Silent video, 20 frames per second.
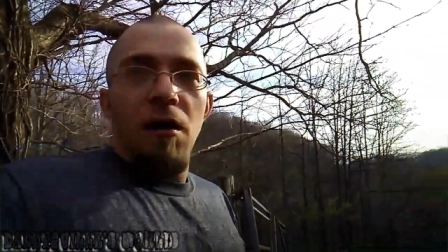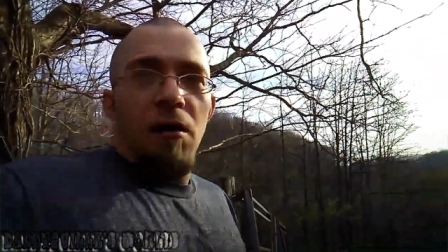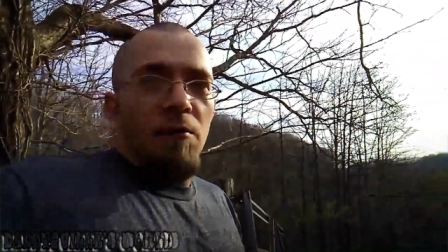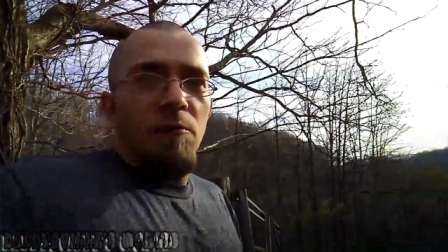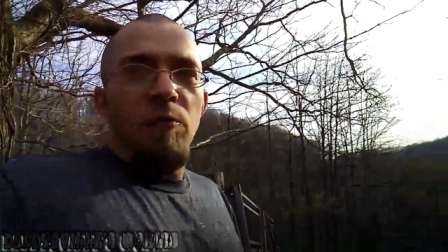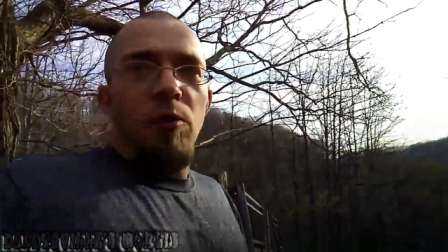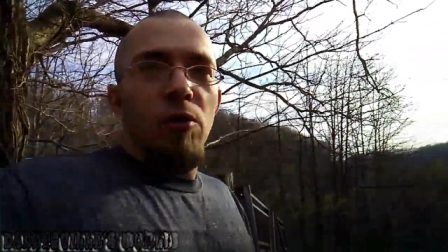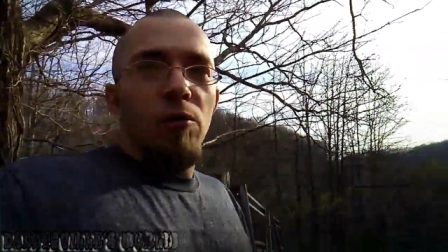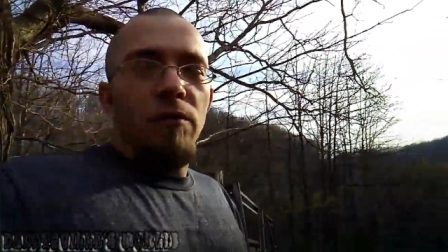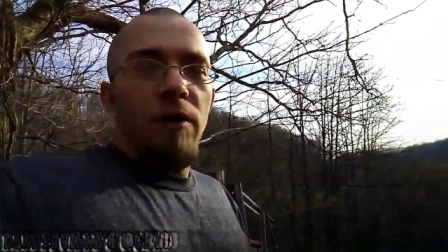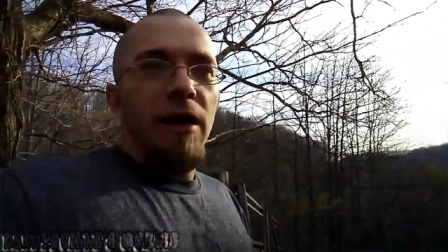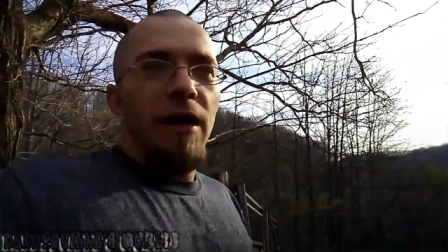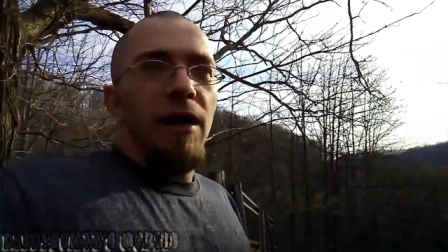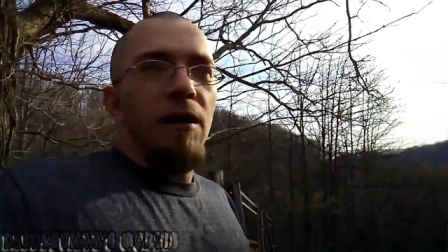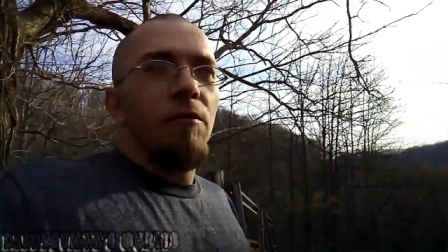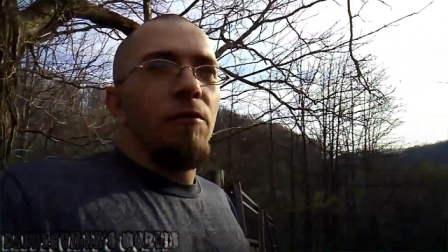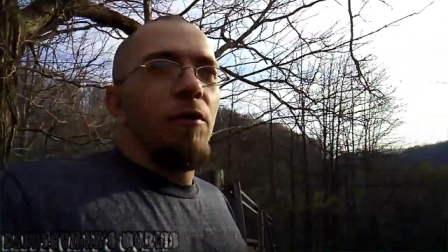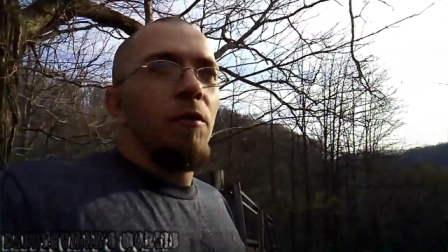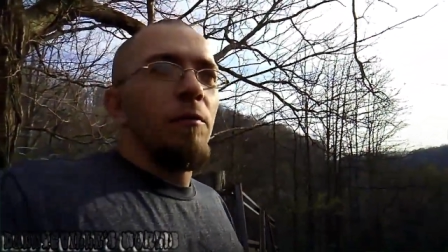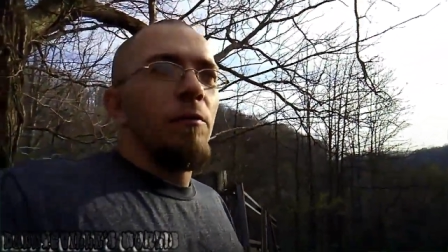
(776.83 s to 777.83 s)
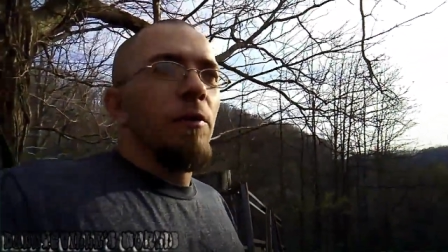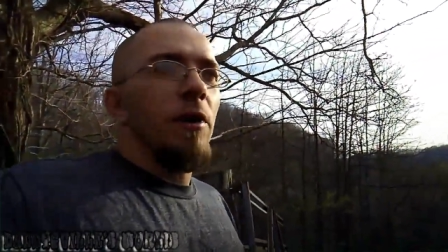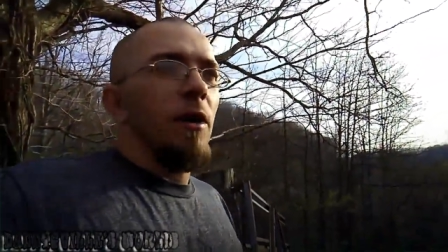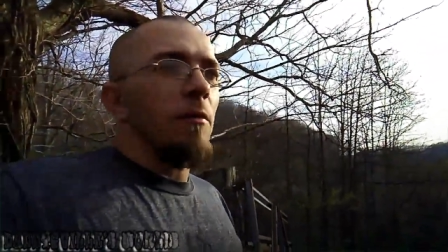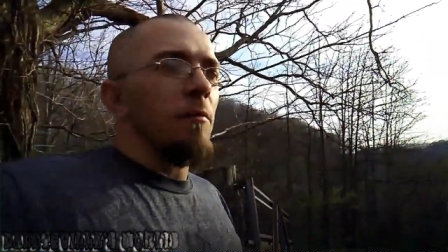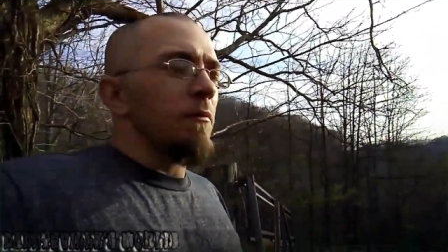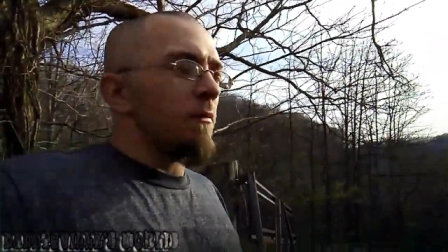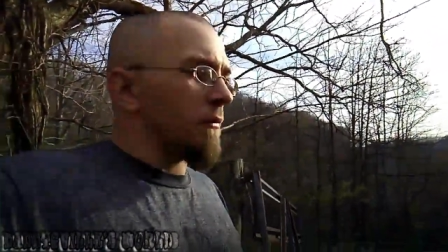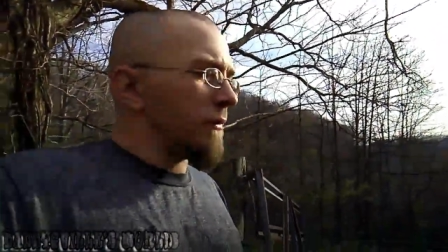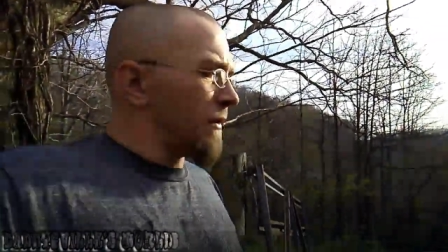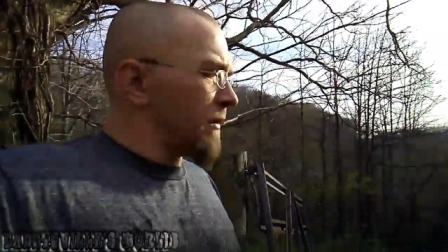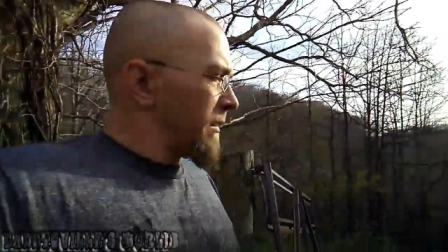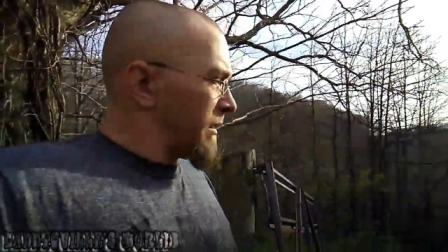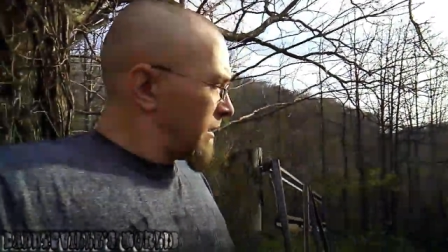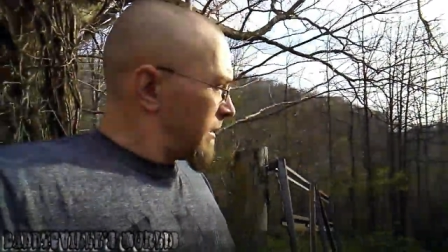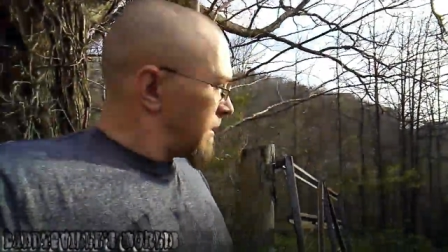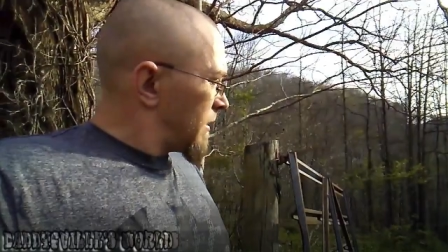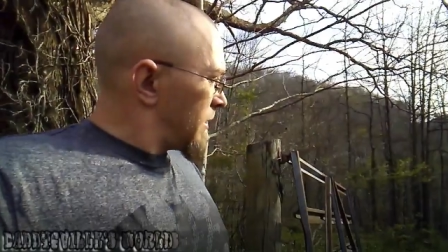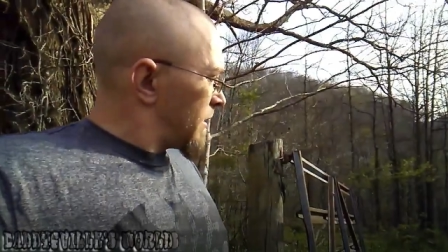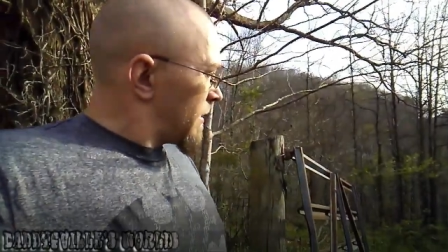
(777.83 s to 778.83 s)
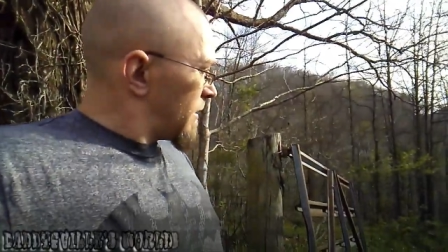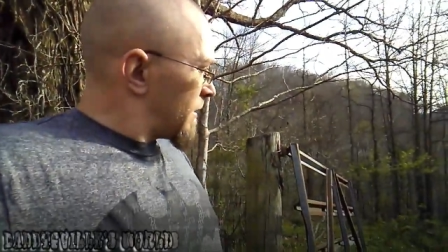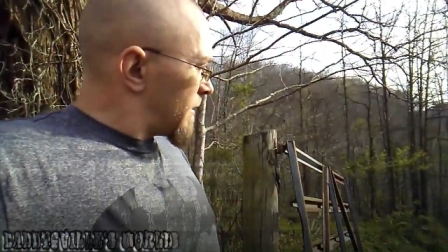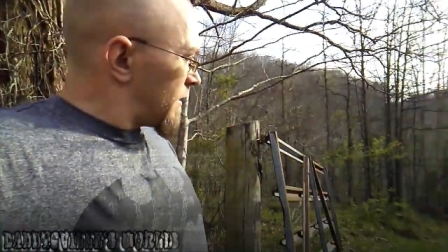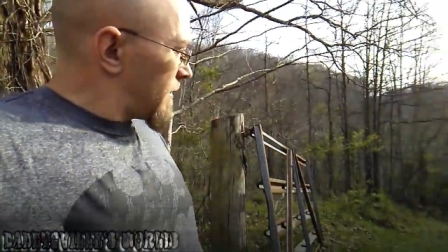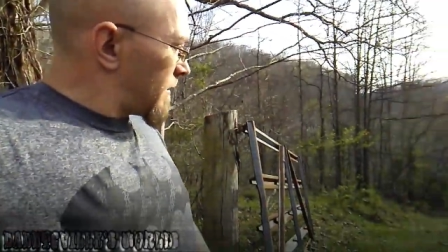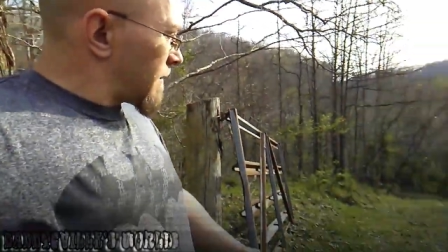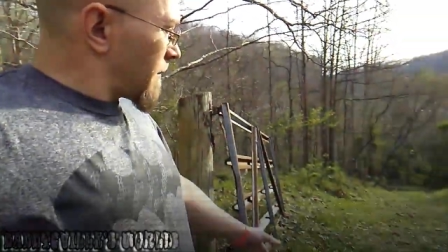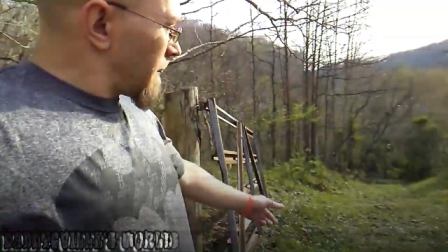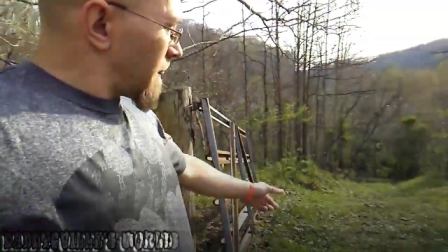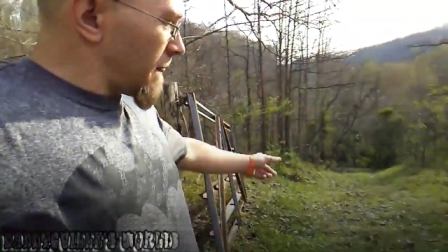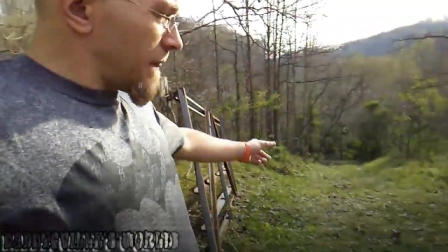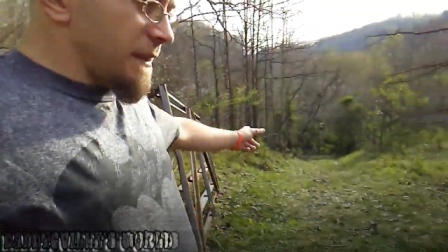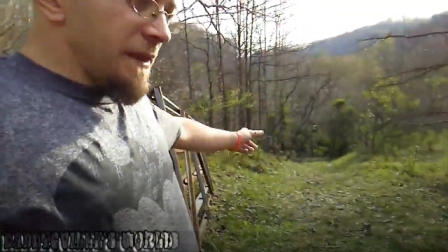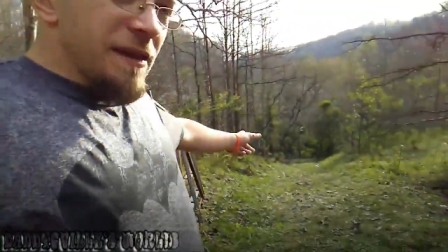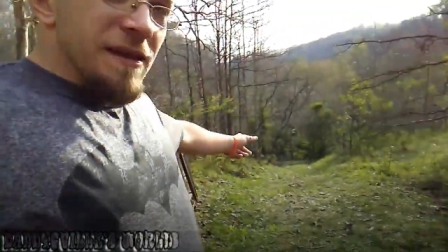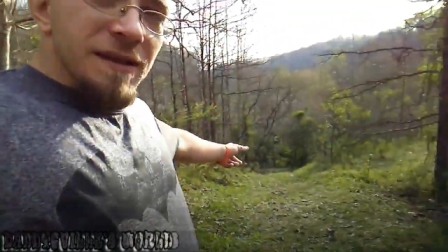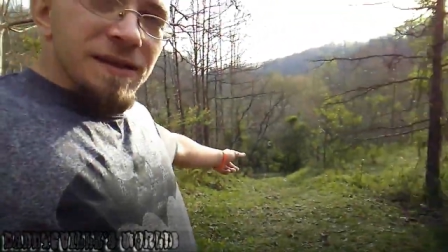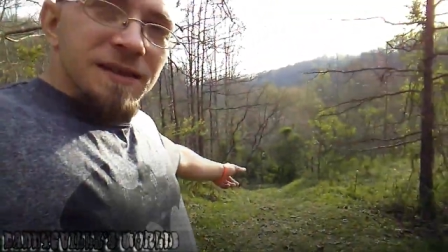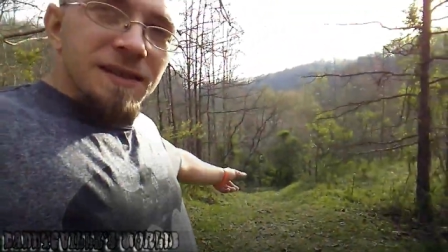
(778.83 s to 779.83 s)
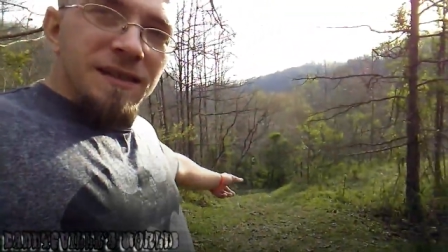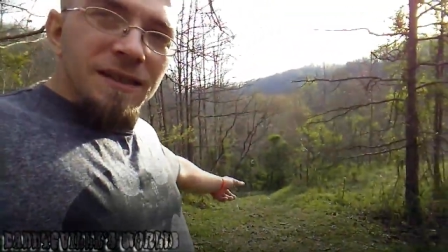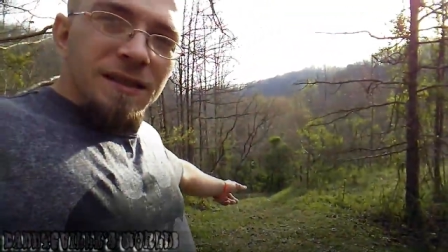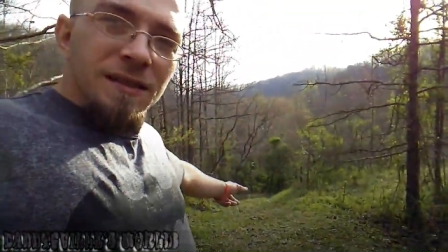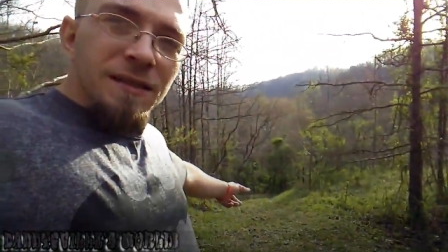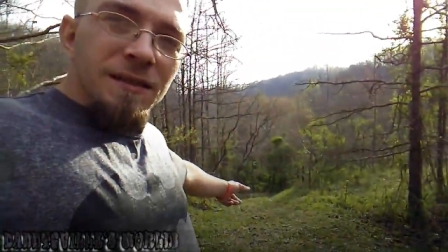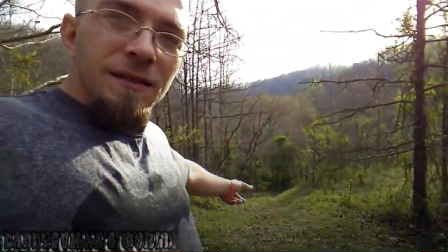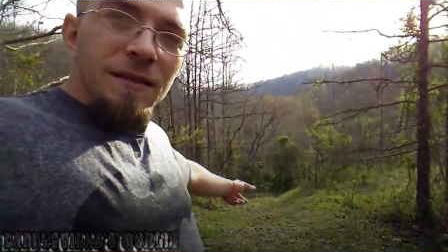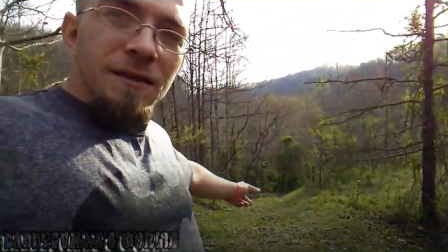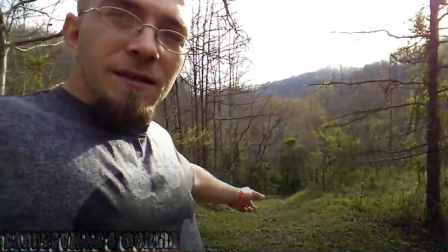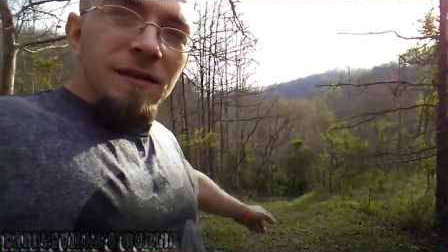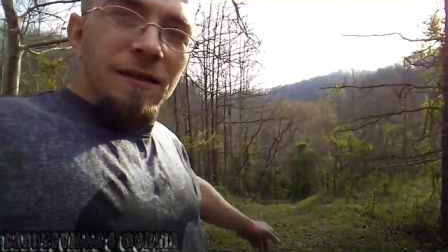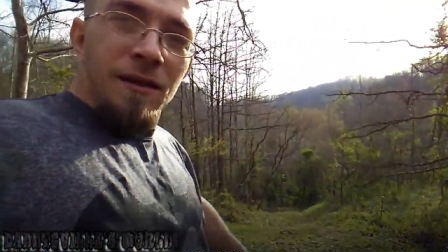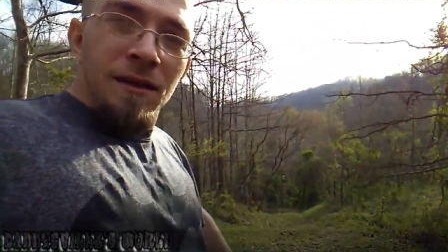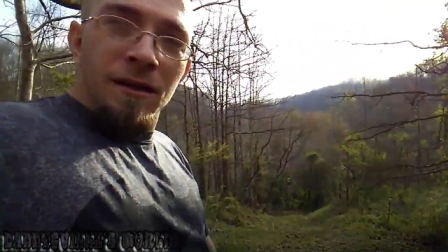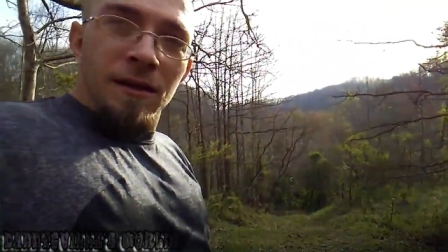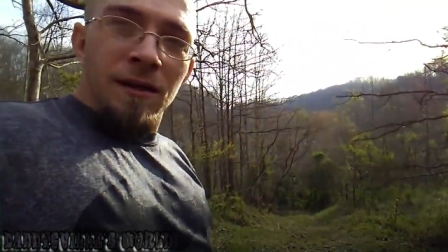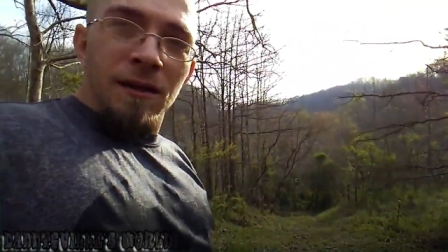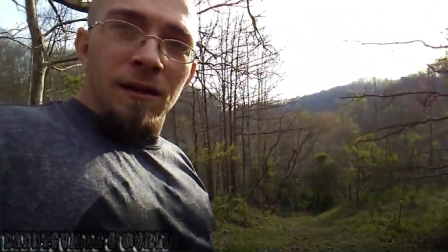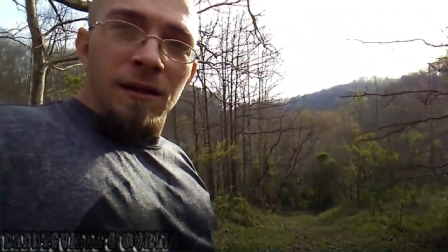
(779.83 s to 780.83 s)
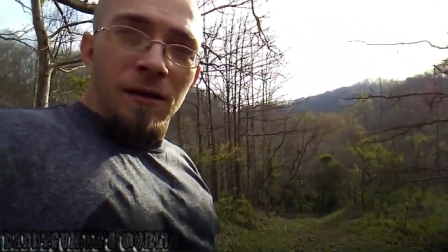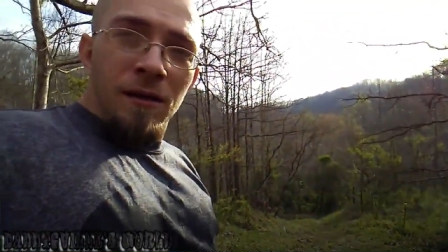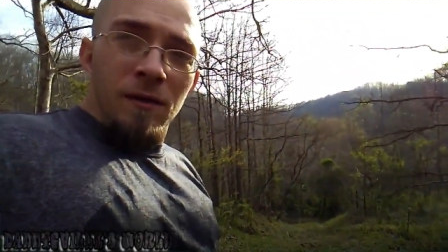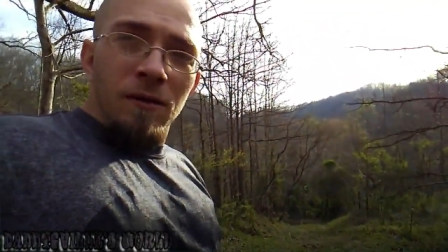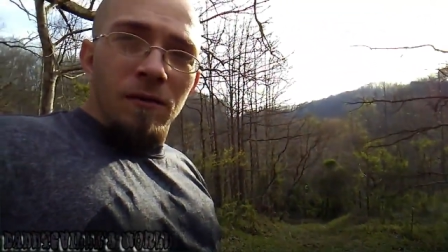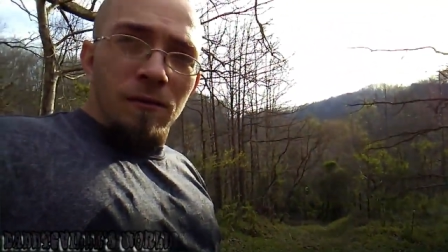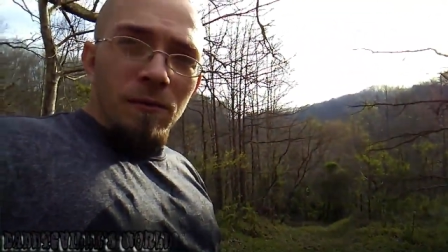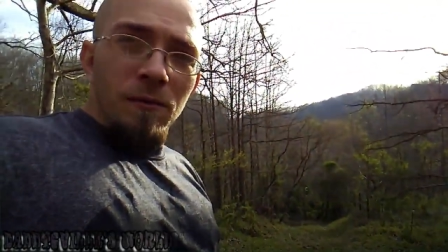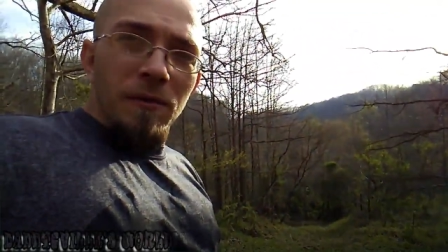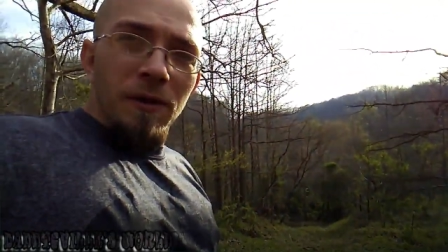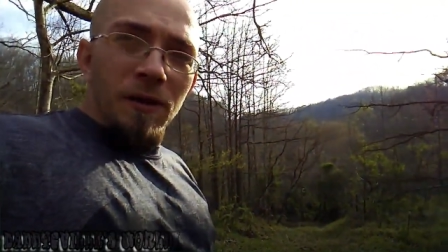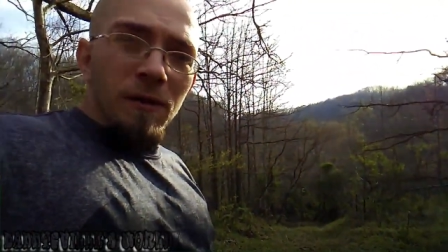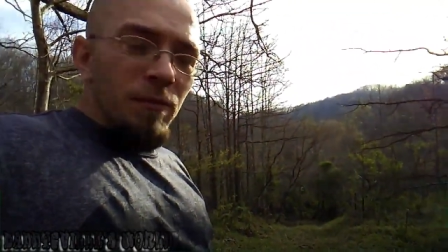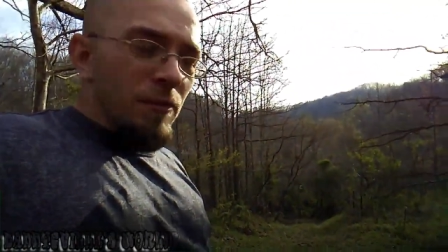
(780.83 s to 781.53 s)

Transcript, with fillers: Pulled right out, no problem. This wouldn't be a